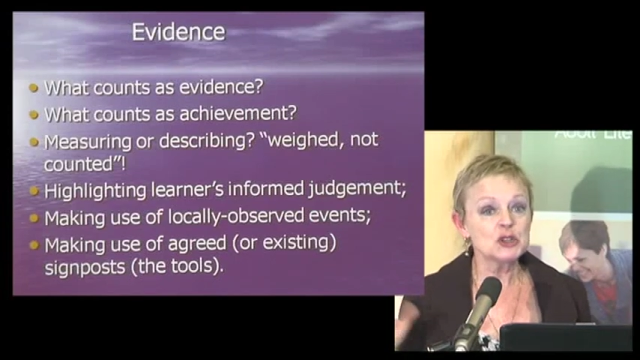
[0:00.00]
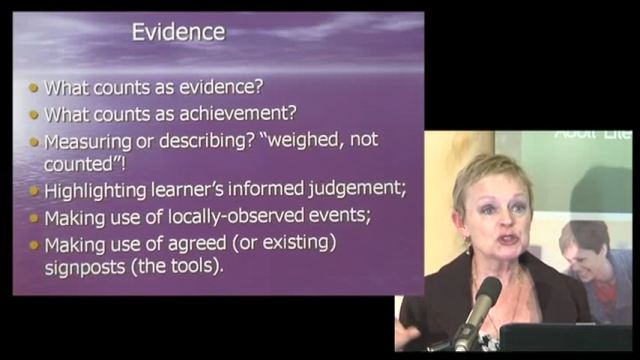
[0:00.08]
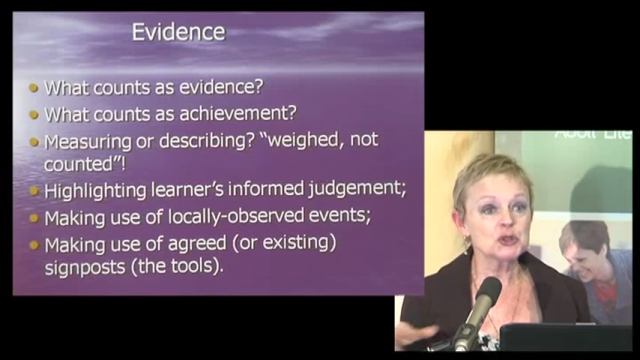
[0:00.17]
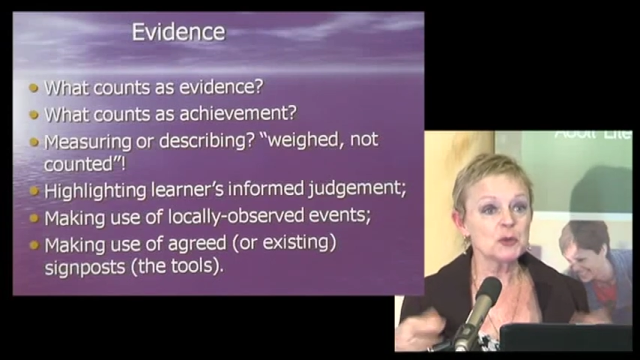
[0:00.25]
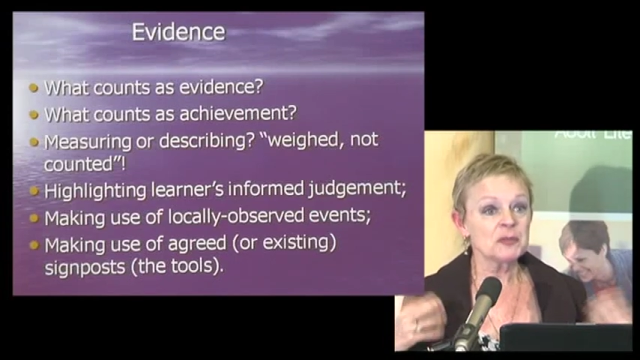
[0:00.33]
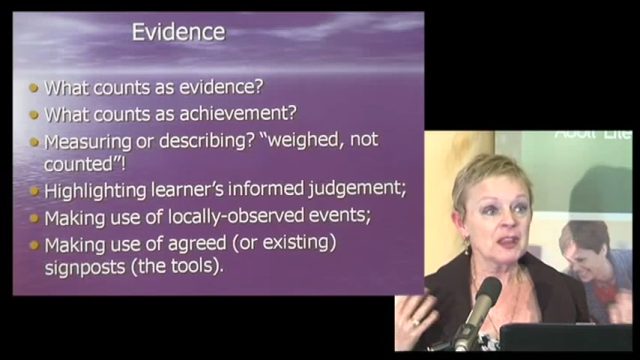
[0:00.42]

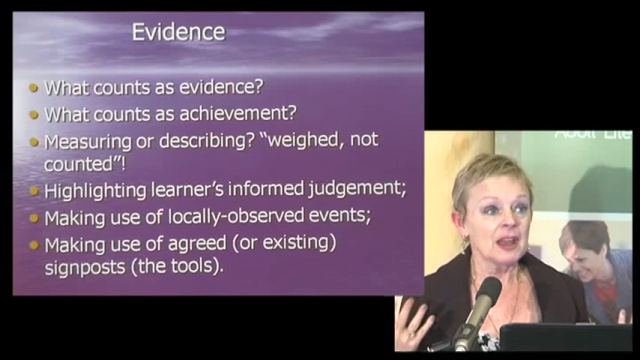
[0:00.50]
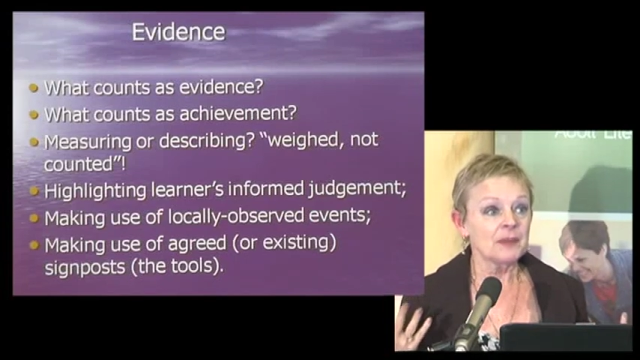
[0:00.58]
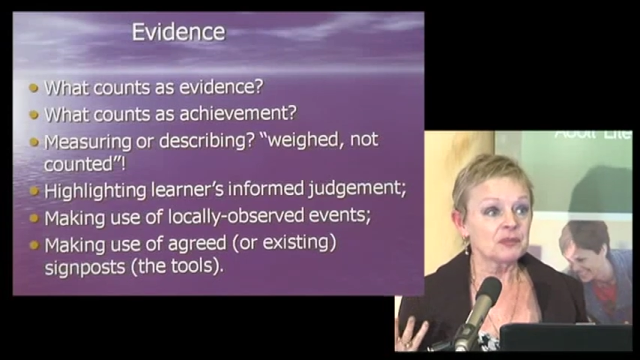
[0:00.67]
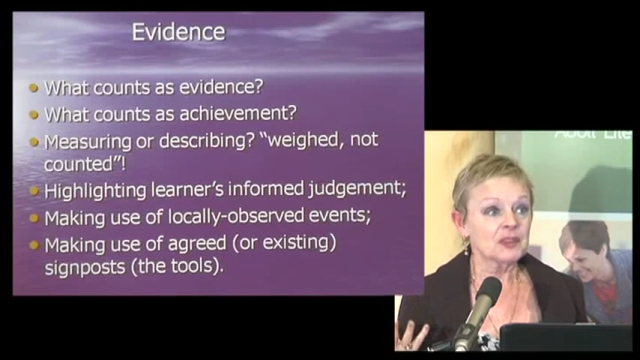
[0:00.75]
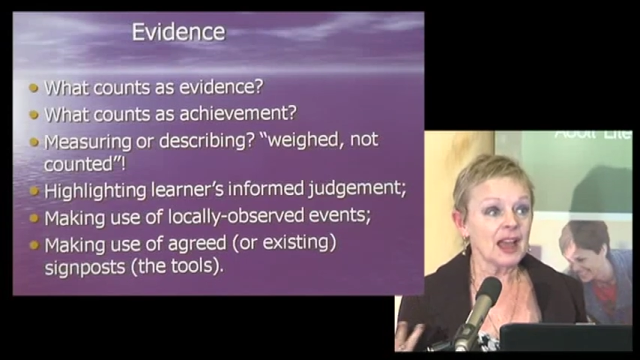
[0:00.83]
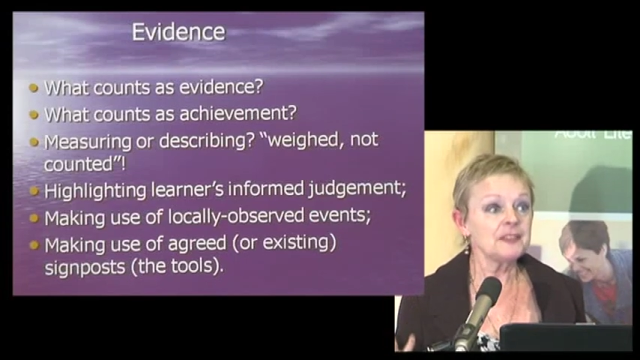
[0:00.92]
So
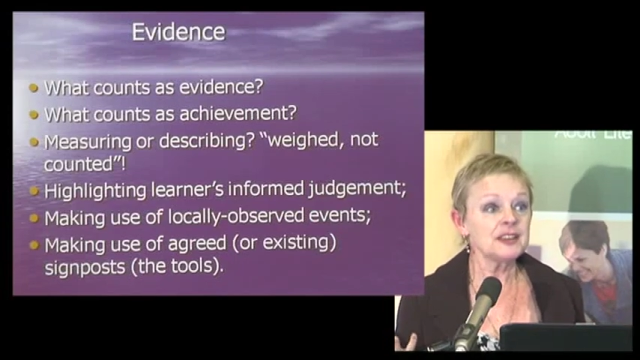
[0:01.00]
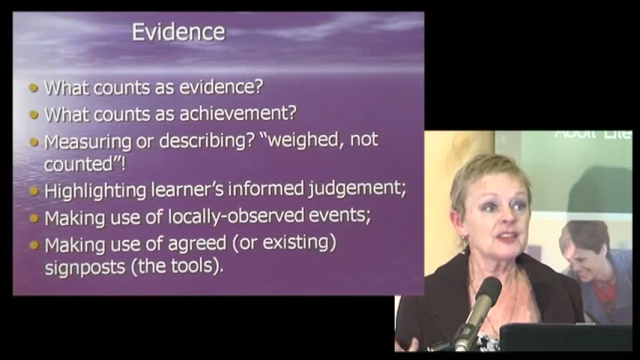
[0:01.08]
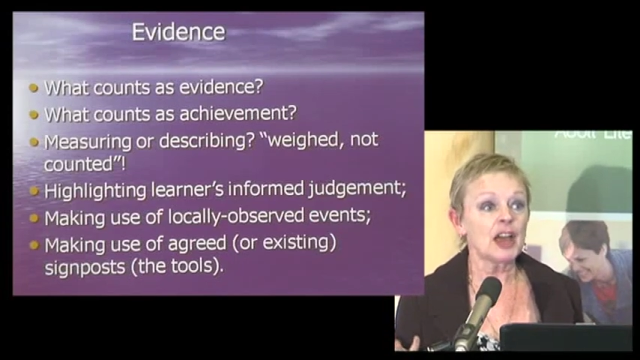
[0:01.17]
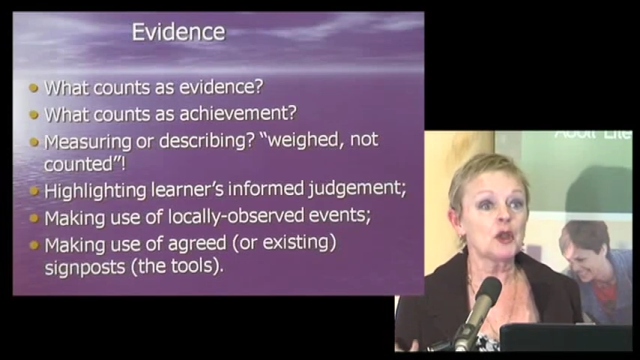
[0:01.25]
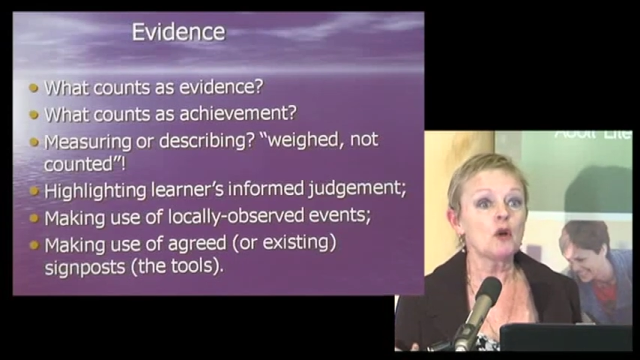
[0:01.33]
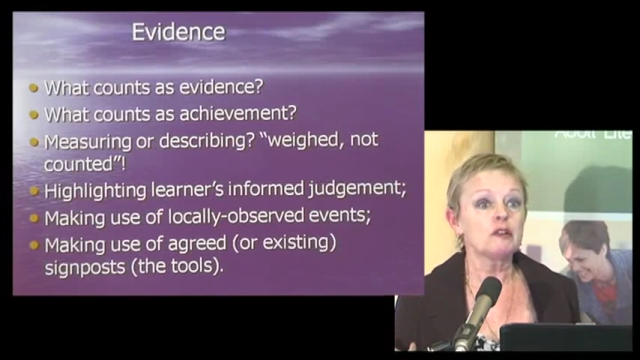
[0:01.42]
I think
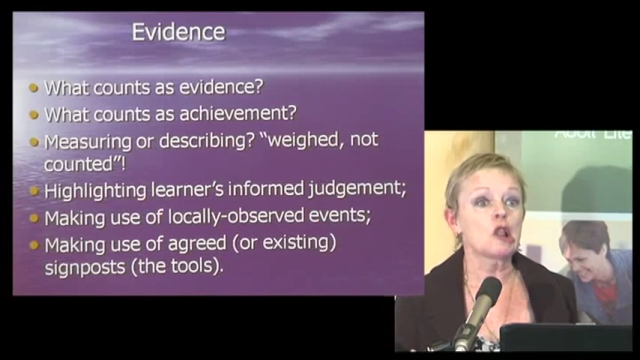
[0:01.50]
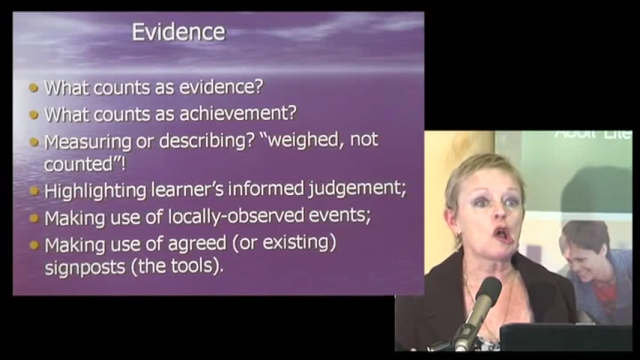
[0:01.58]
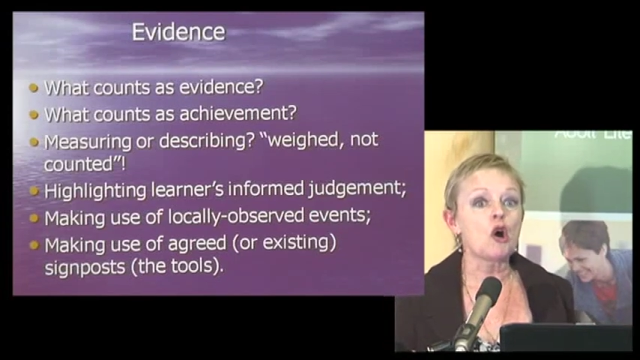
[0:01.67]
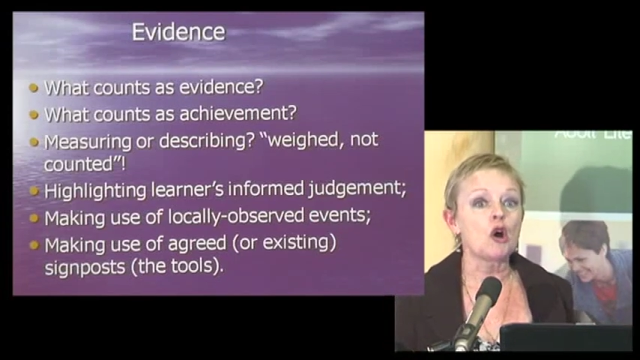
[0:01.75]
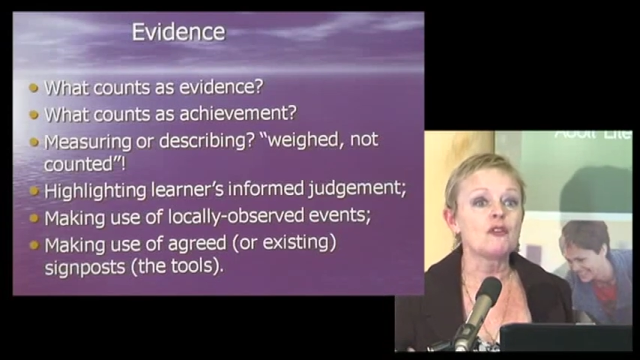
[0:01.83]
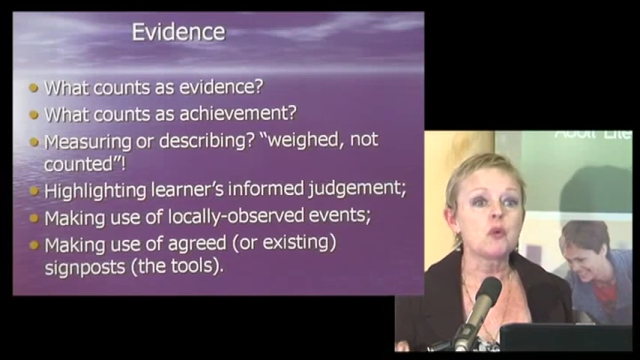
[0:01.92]
that an awful
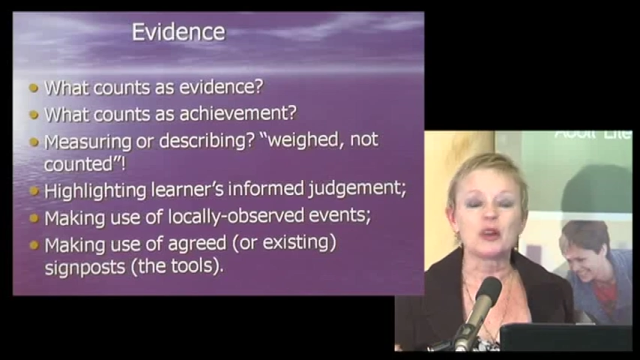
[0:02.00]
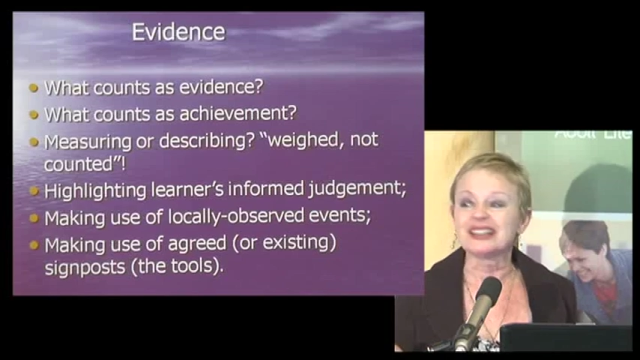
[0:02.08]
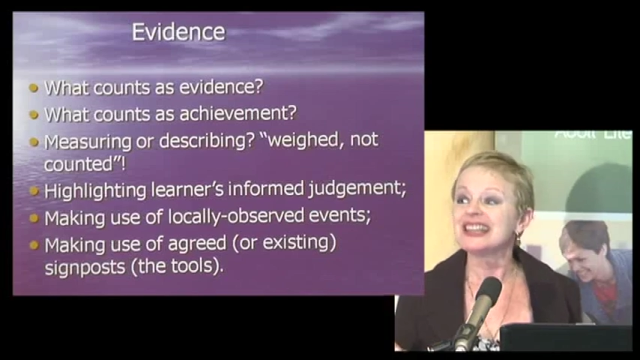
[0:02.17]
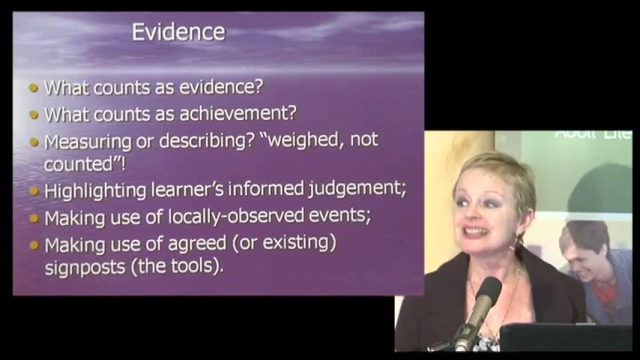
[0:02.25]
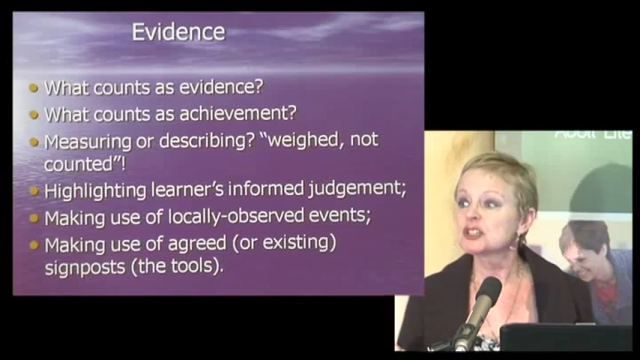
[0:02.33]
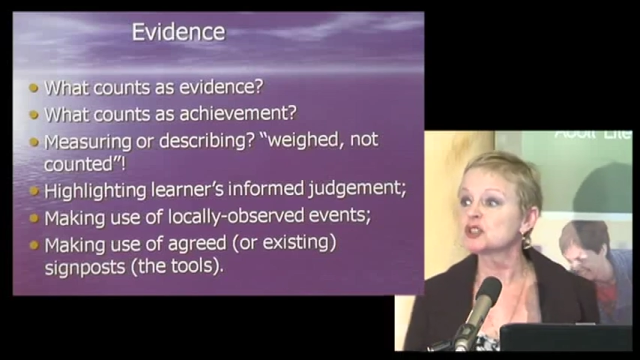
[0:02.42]
lot of what
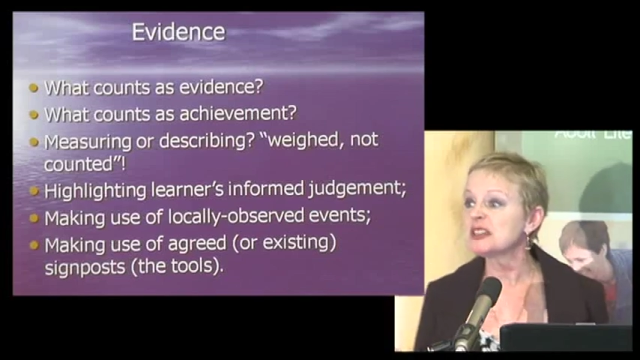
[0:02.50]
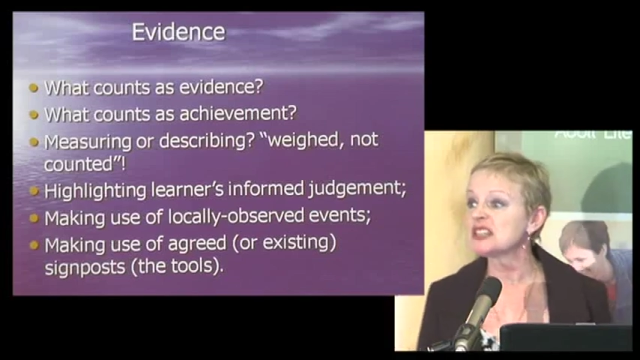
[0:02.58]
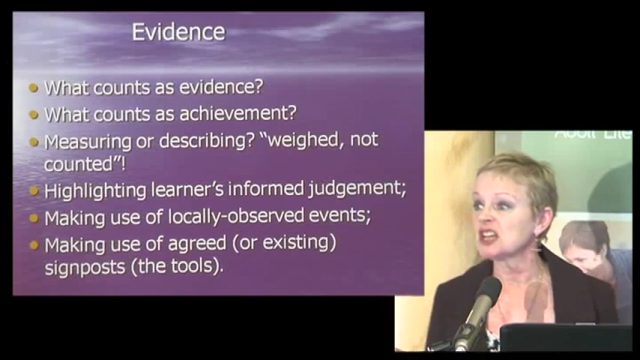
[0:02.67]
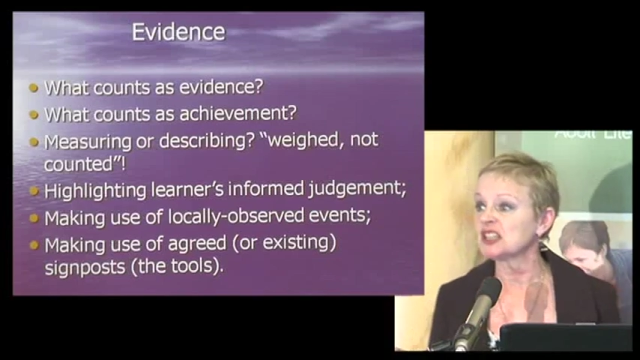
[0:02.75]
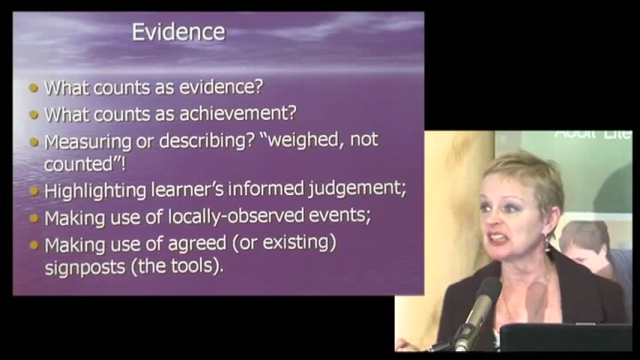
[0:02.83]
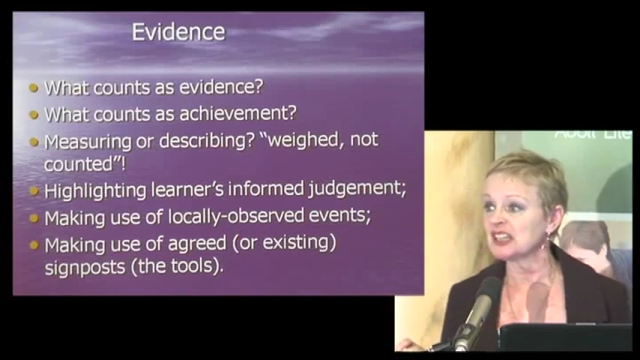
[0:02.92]
needs to be
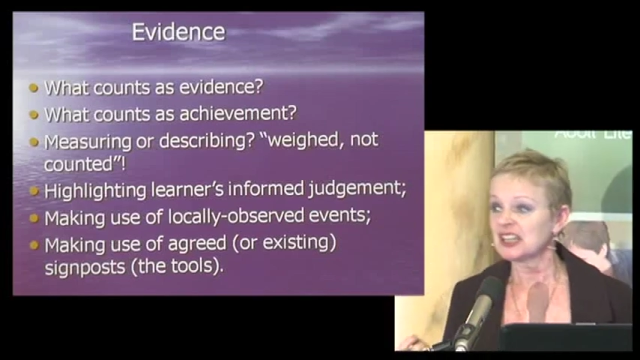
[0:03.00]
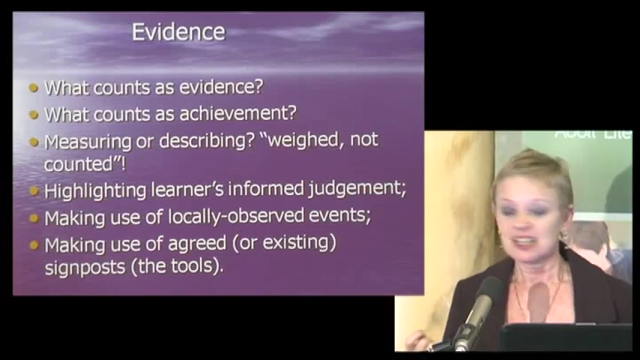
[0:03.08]
done,